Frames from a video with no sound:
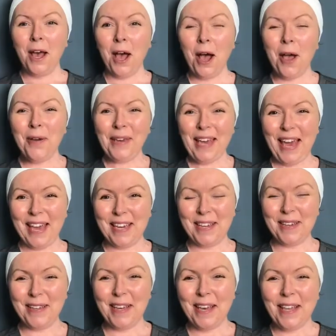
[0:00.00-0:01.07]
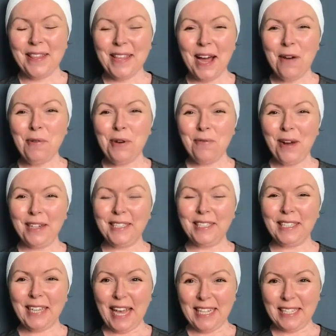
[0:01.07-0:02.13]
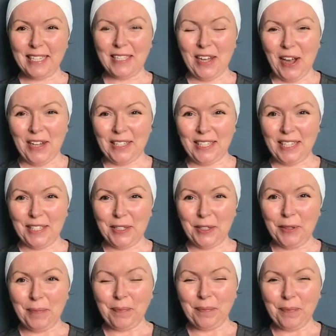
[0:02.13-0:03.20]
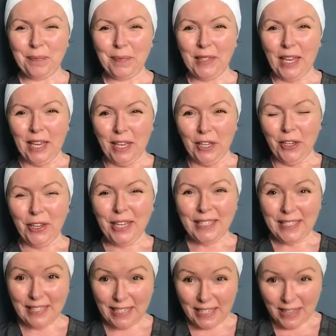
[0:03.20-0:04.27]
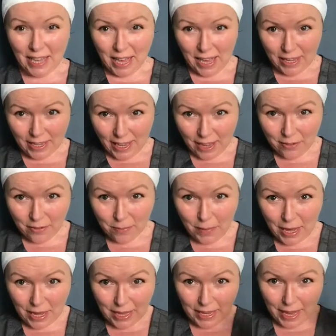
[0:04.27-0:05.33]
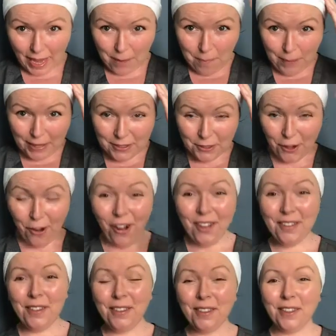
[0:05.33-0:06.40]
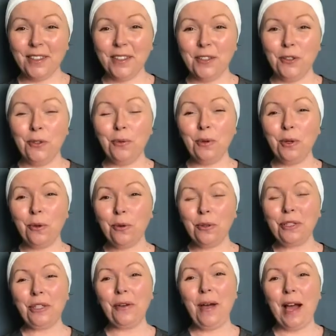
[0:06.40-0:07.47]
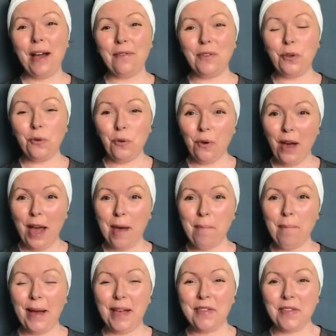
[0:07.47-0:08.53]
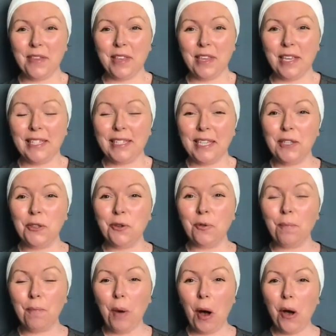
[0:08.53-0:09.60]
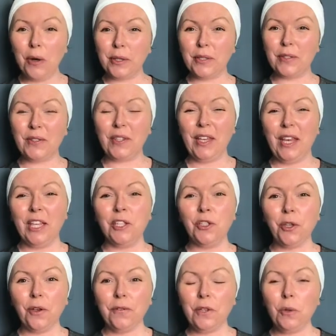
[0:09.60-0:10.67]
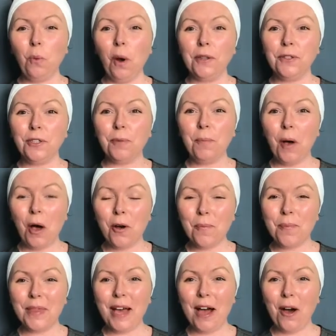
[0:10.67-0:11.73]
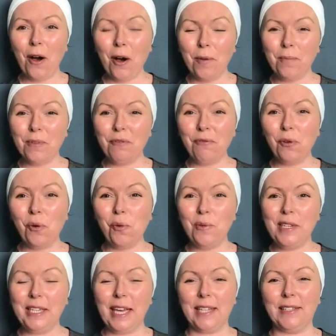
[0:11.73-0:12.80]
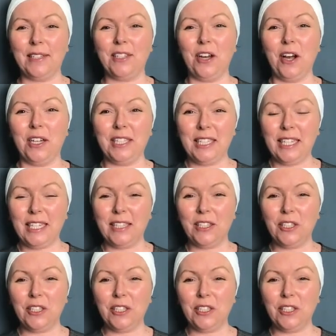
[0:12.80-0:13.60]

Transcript: Okay, now we're ready to get started. You can see that I have my headband on. You will also have your headband that is in your box. So if you want to pop that on before we get started,